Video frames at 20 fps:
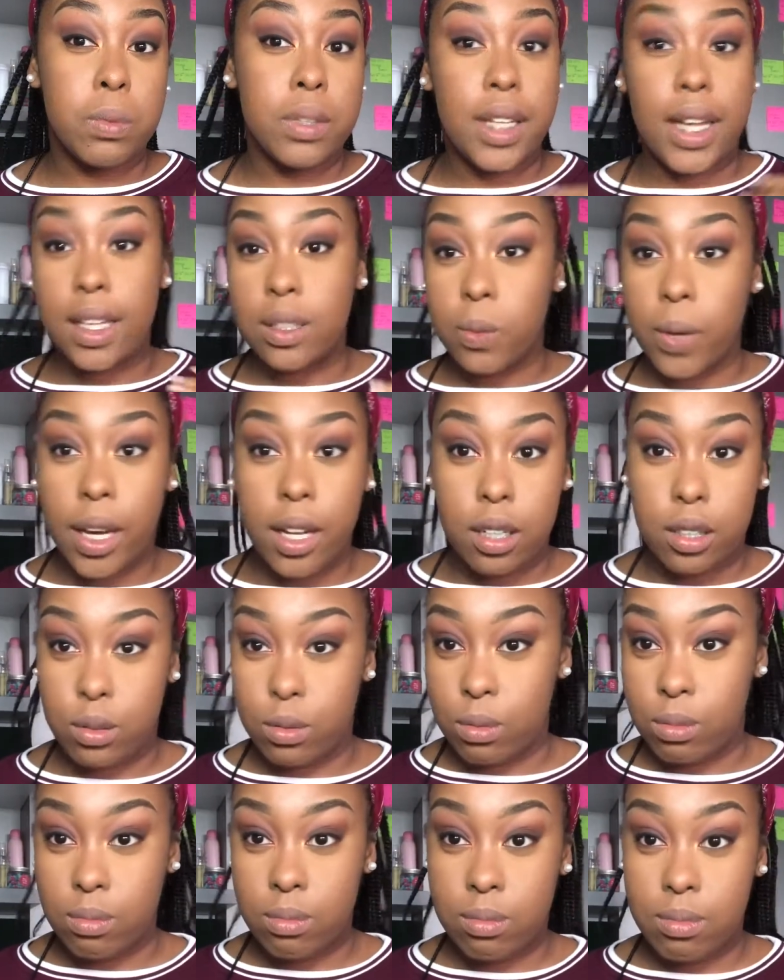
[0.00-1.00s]
but that's what I
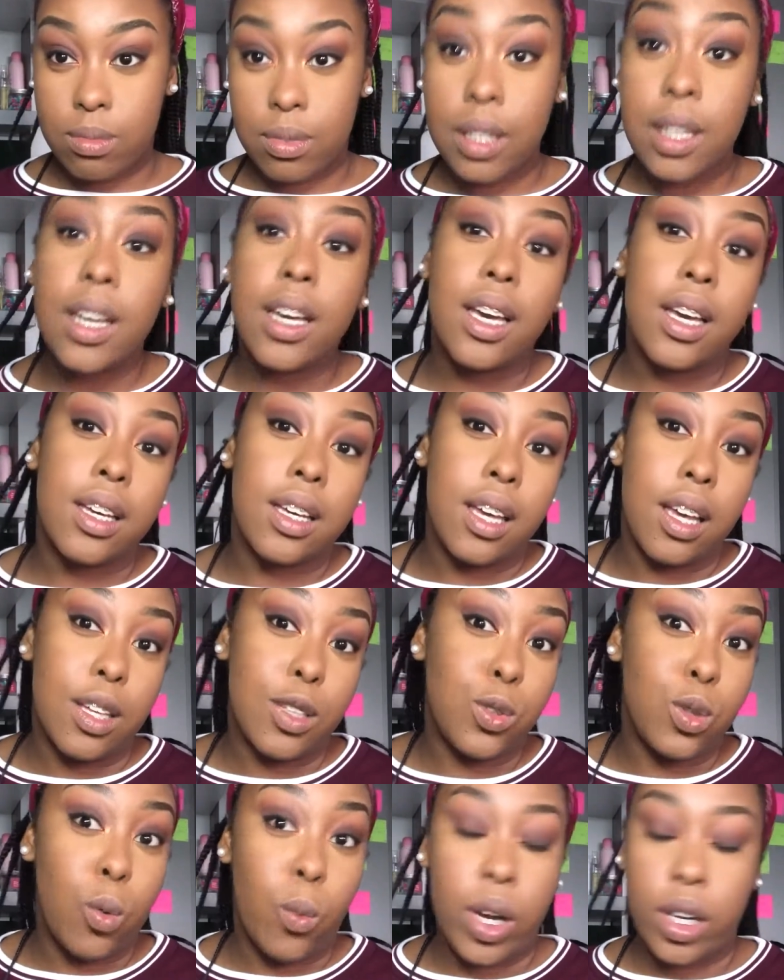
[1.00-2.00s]
do, in
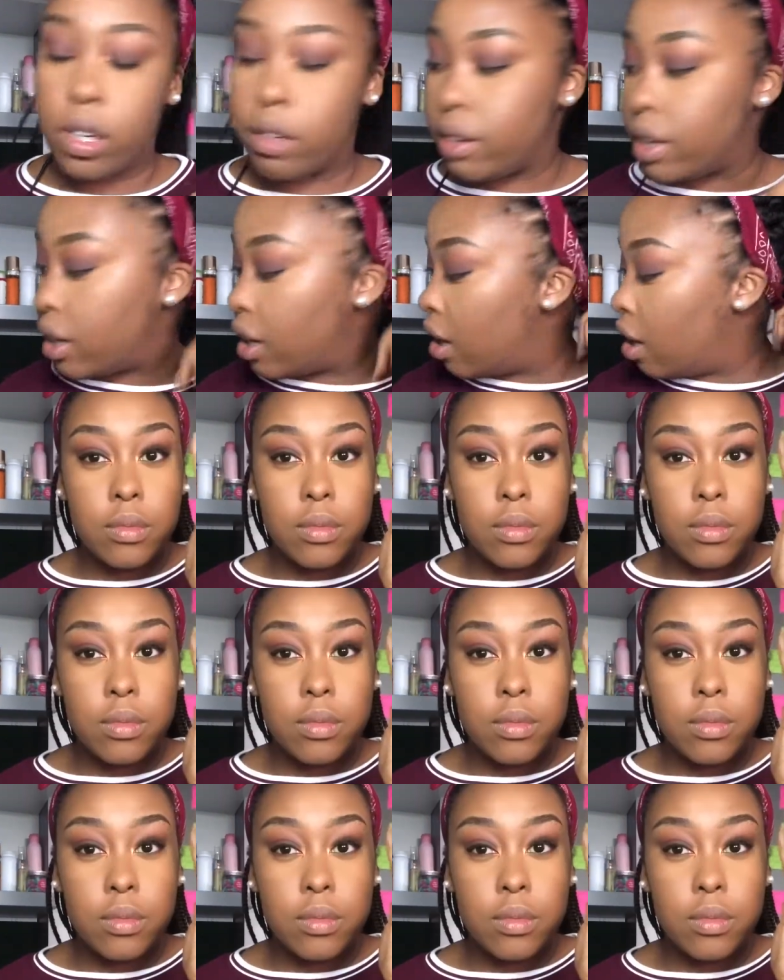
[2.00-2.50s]
case you're wondering.